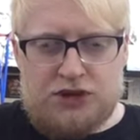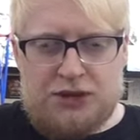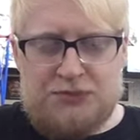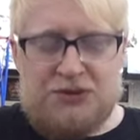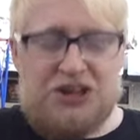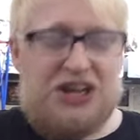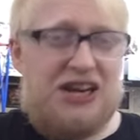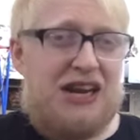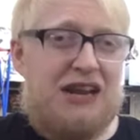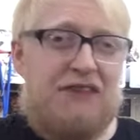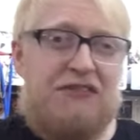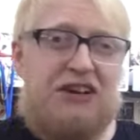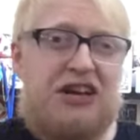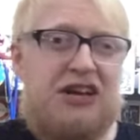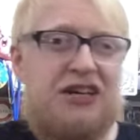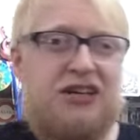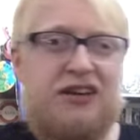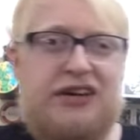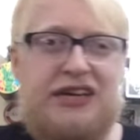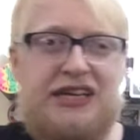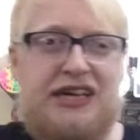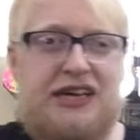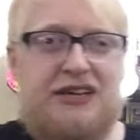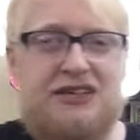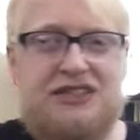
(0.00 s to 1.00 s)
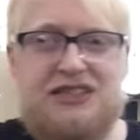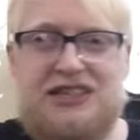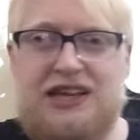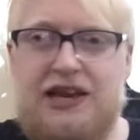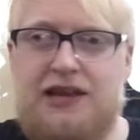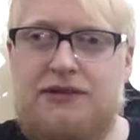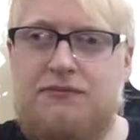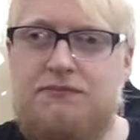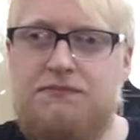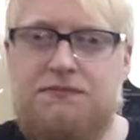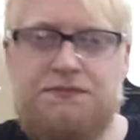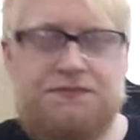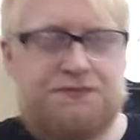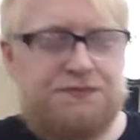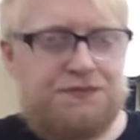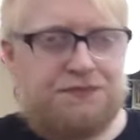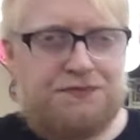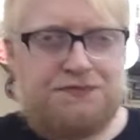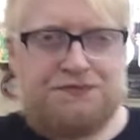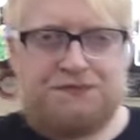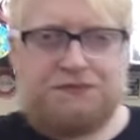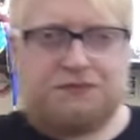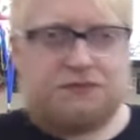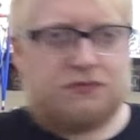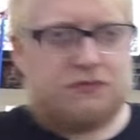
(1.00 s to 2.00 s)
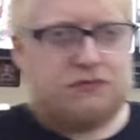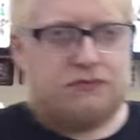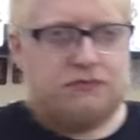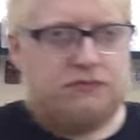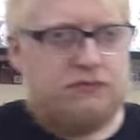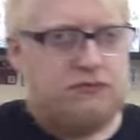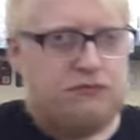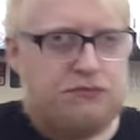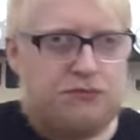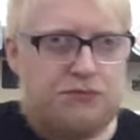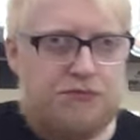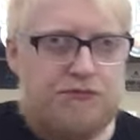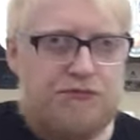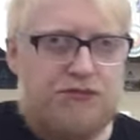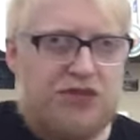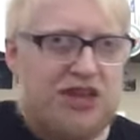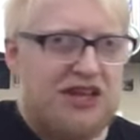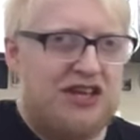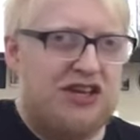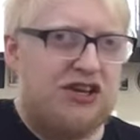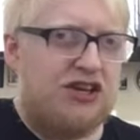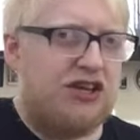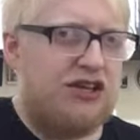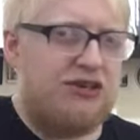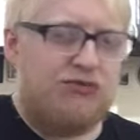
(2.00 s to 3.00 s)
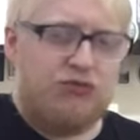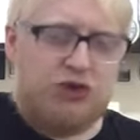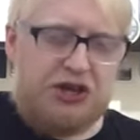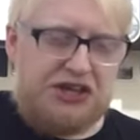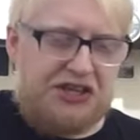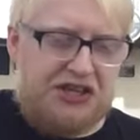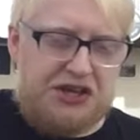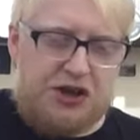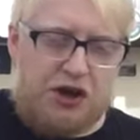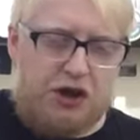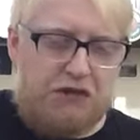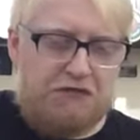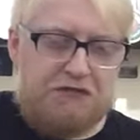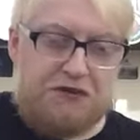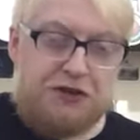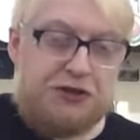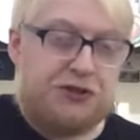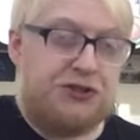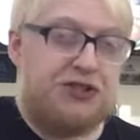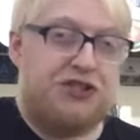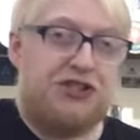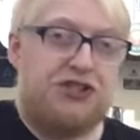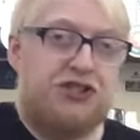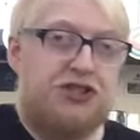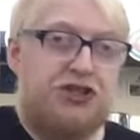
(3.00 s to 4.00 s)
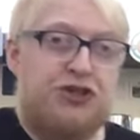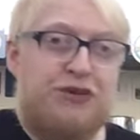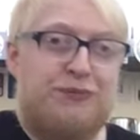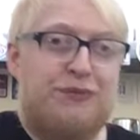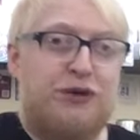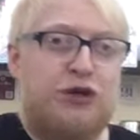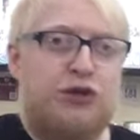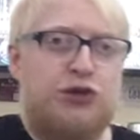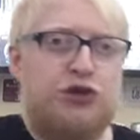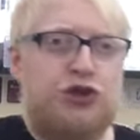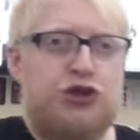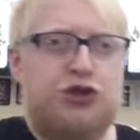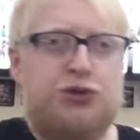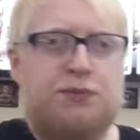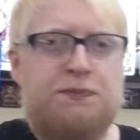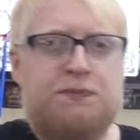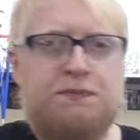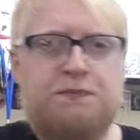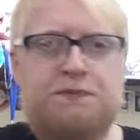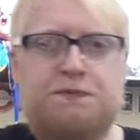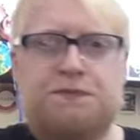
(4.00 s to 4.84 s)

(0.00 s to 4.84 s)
I'm going to give it a 9 out of 10. You really can't fault it too much.